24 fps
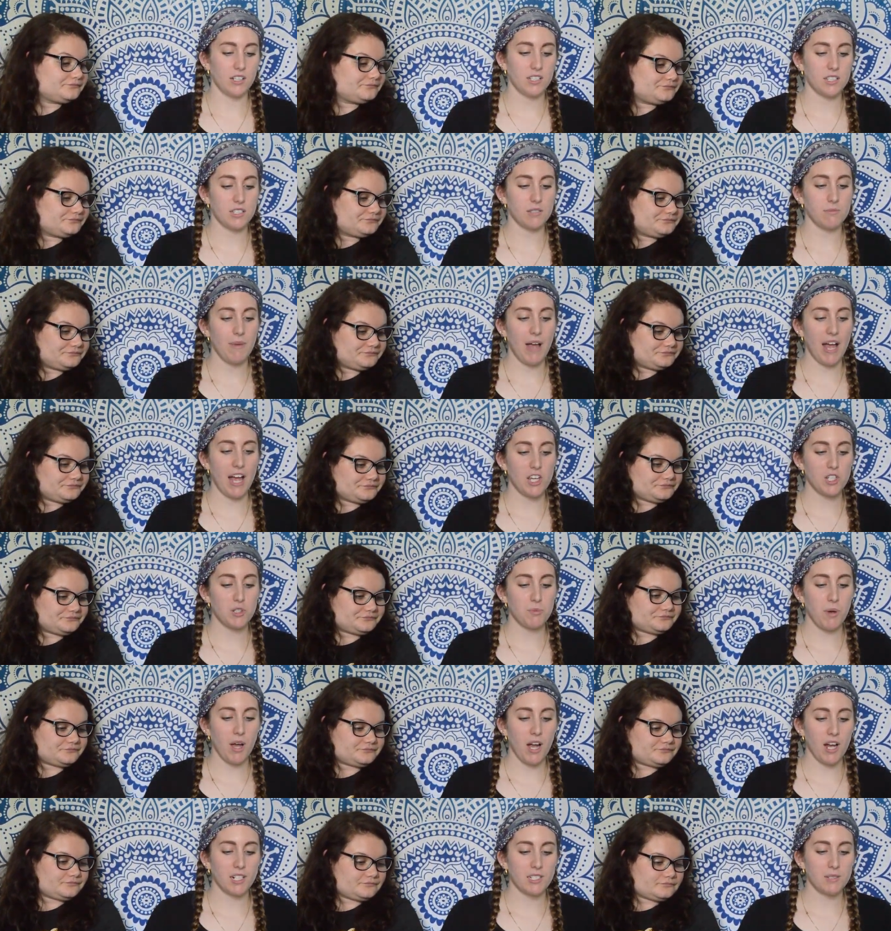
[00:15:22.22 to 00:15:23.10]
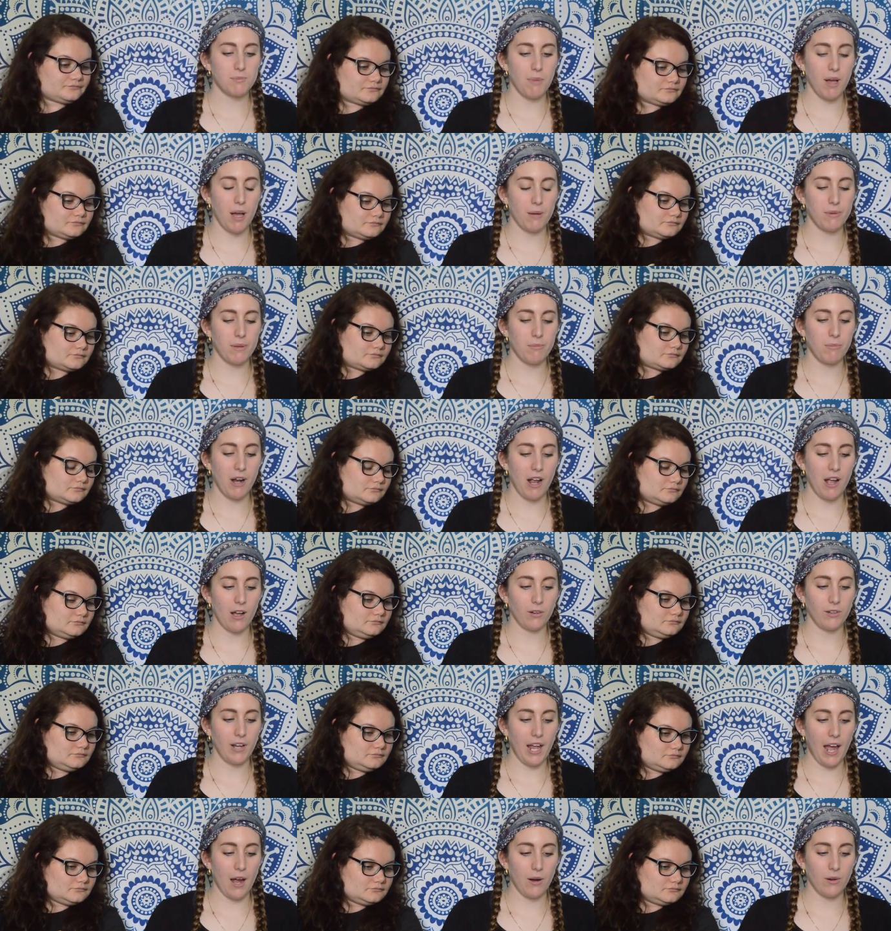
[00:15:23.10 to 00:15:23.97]
Speaker 1: Smashbox, Bobbi Brown,
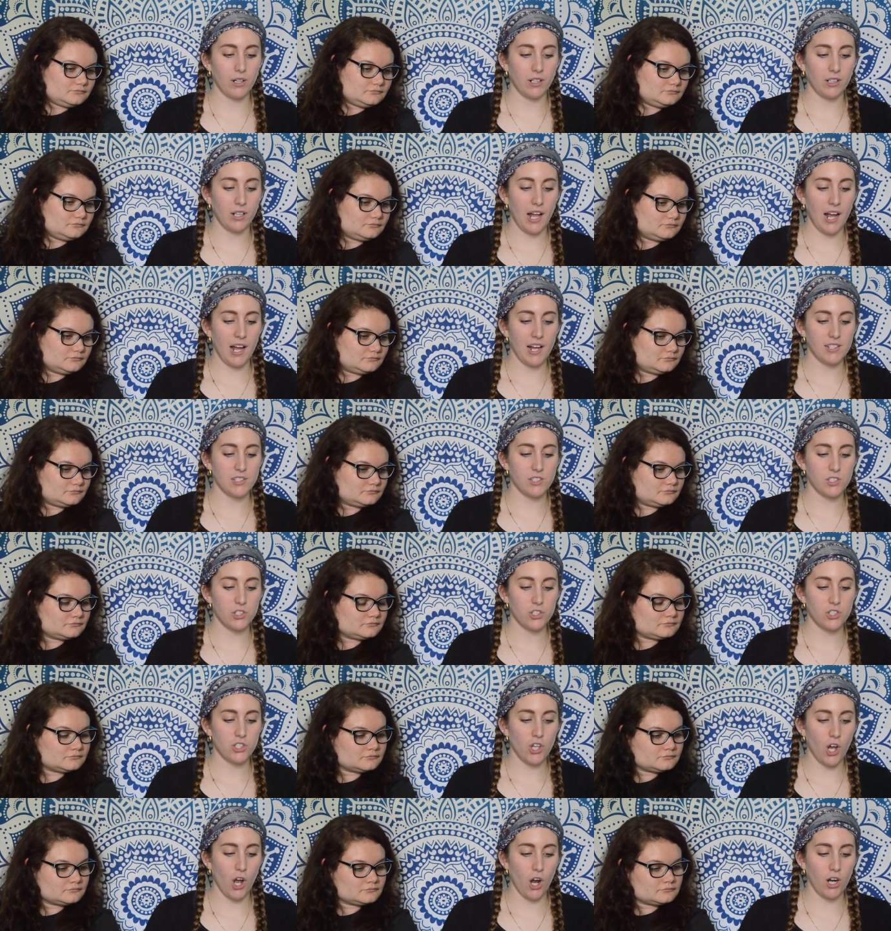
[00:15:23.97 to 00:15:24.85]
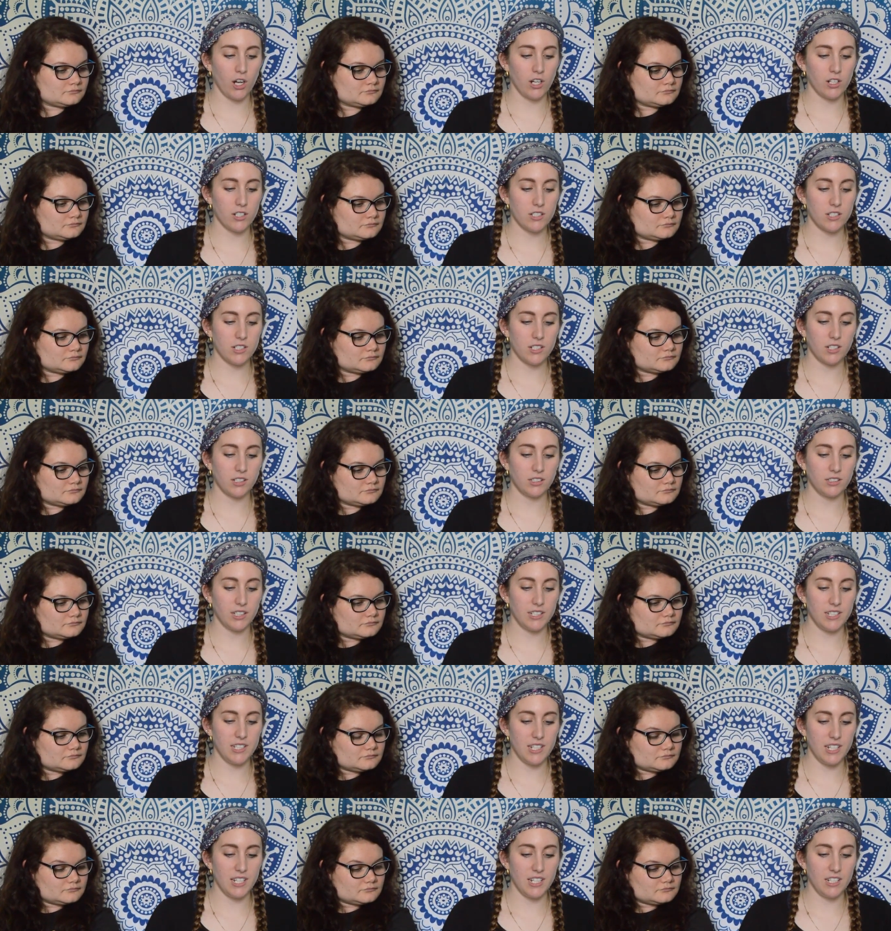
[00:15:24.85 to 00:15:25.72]
Hourglass, Tarte,
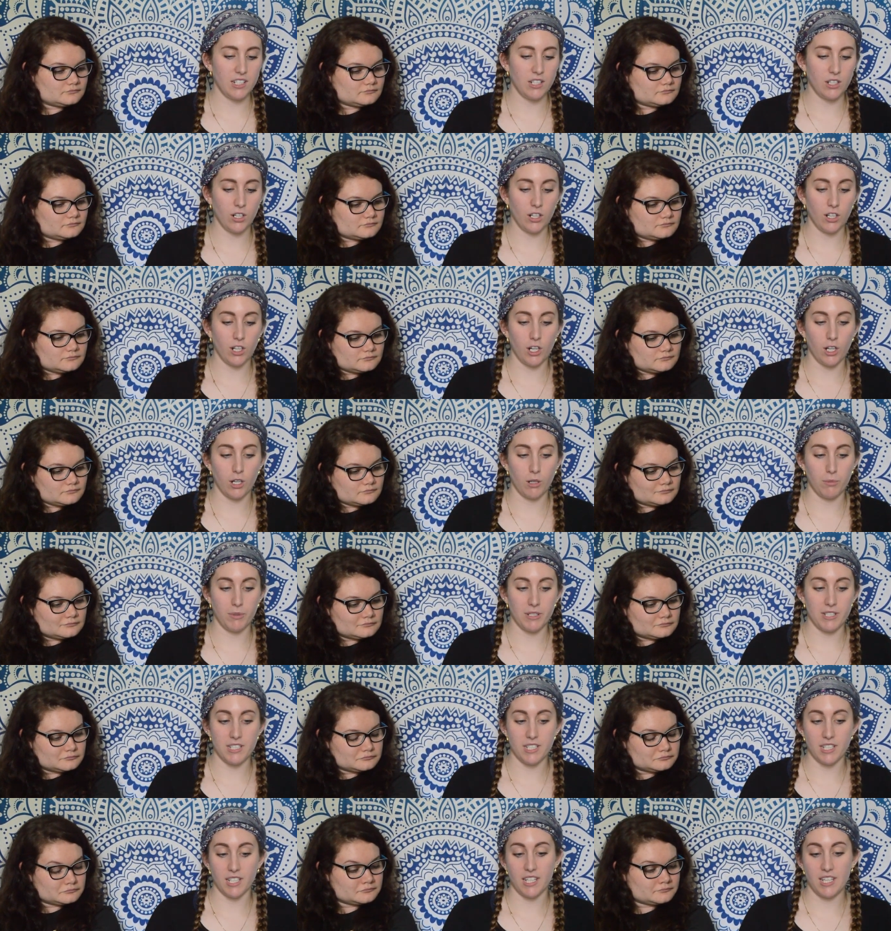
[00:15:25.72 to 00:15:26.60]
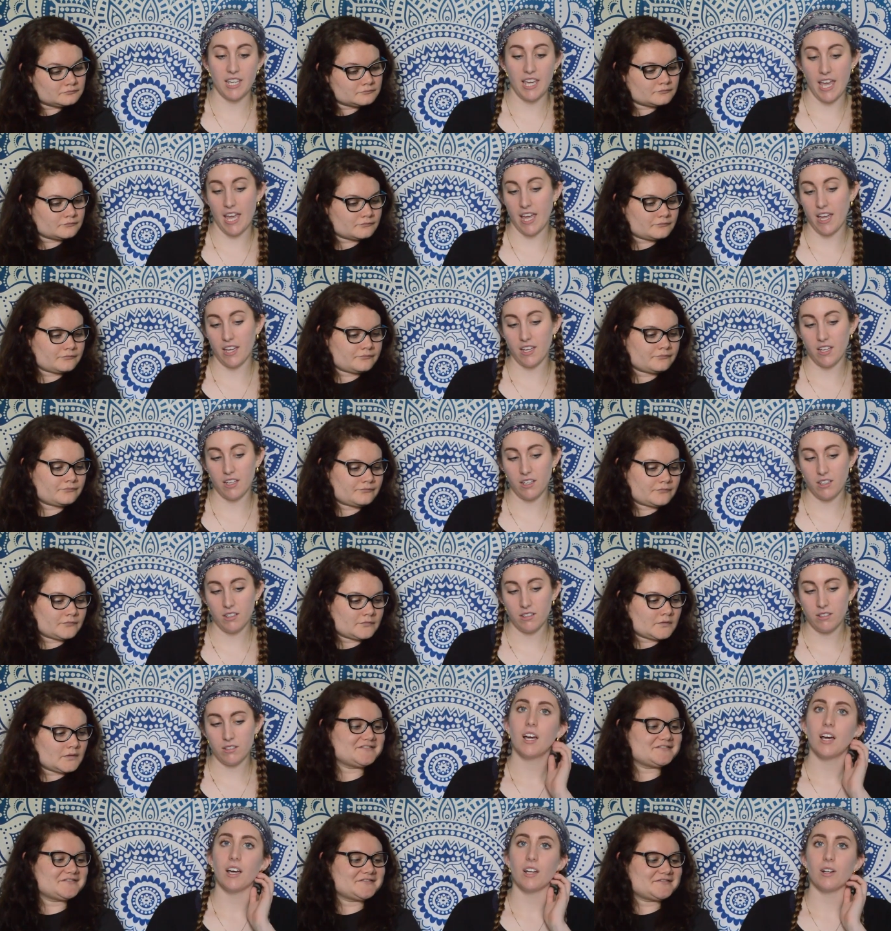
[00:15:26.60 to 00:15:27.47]
Clinique, or Urban Decay.
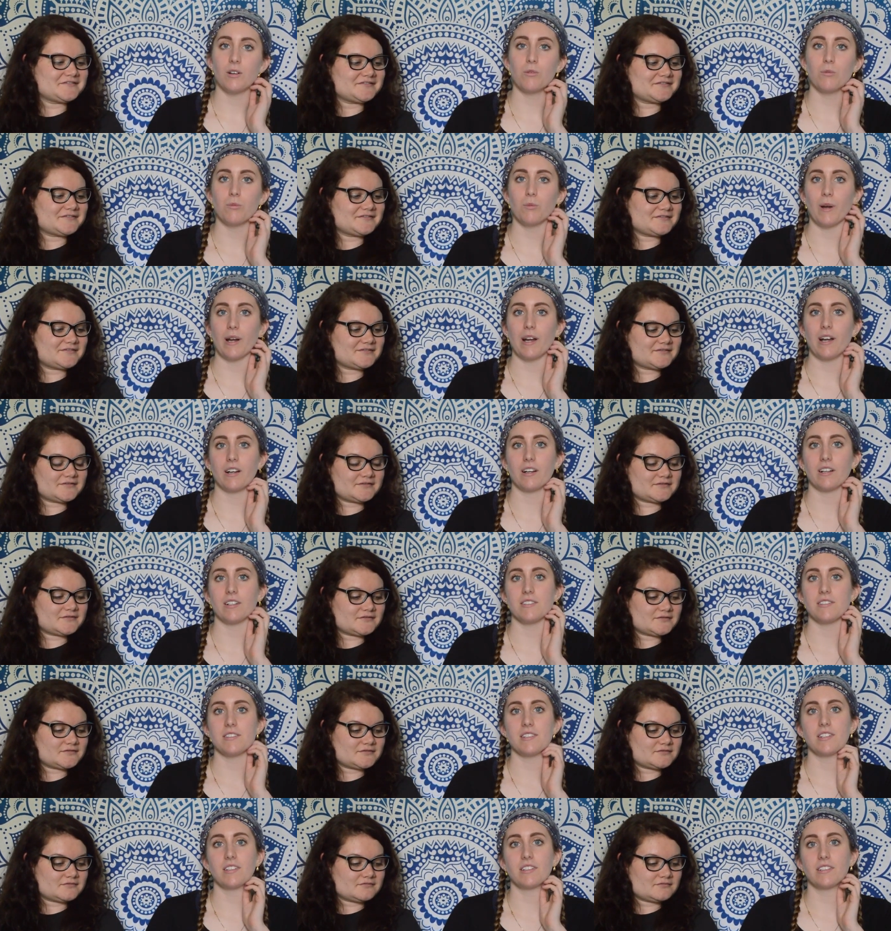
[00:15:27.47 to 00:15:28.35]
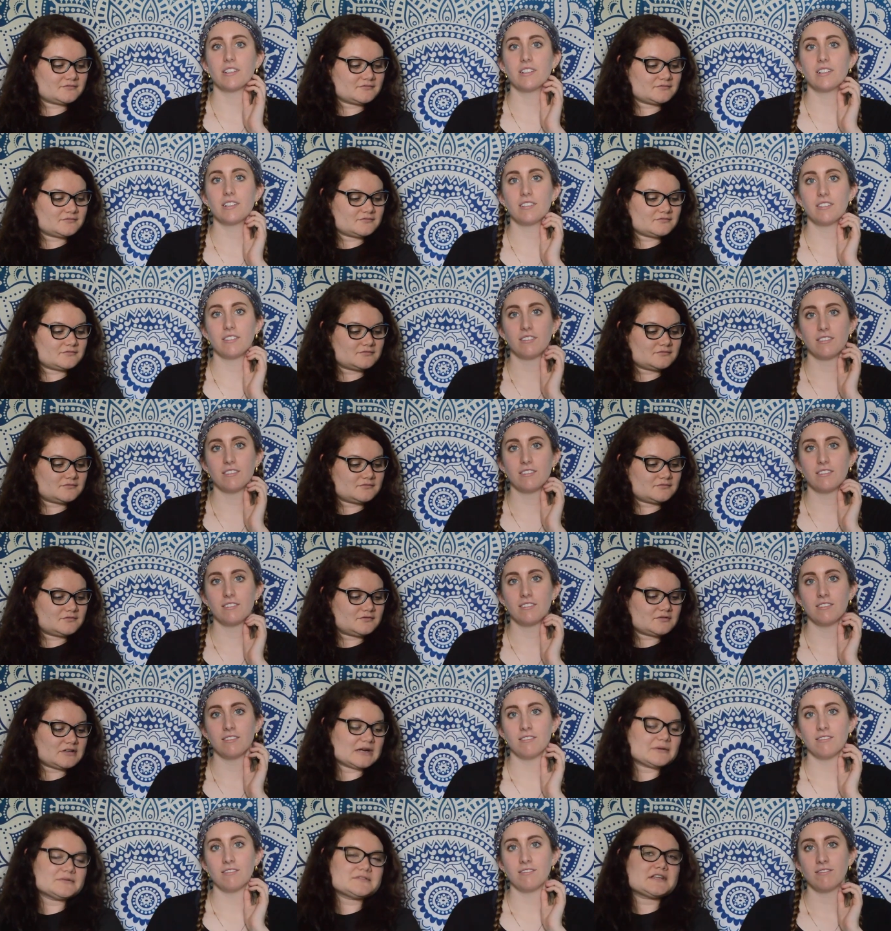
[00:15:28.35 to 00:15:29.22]
Mm-hmm. I don't wear concealer.
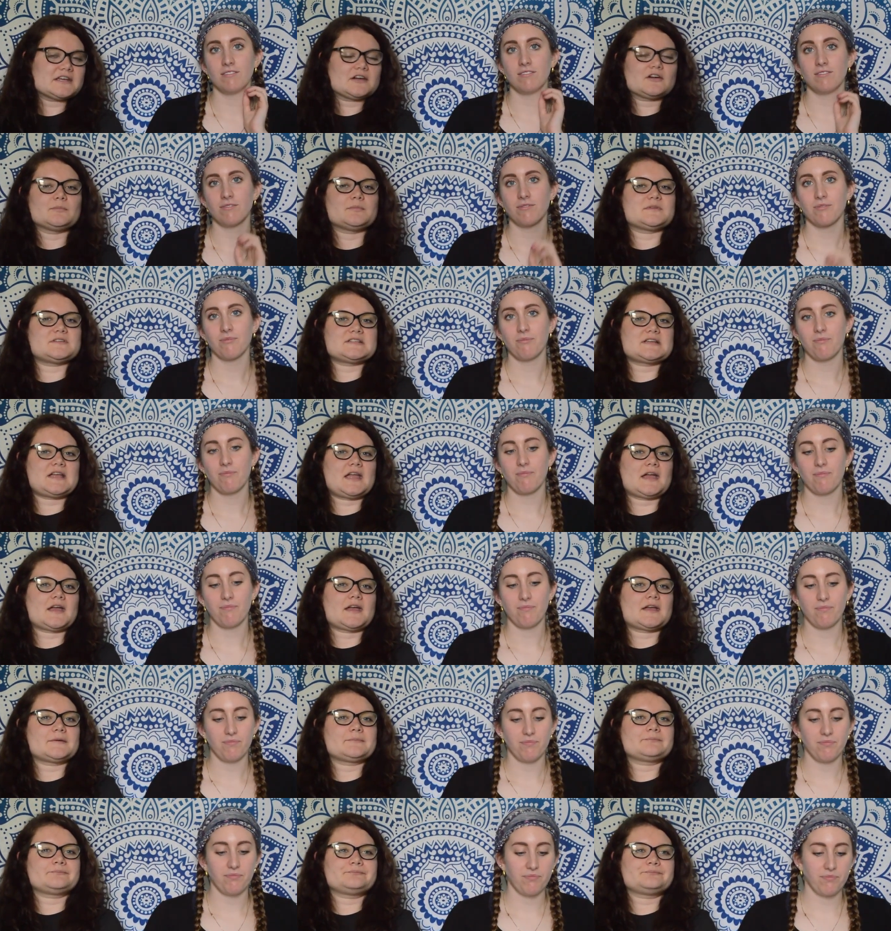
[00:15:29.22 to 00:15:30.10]
I would say Urban Decay.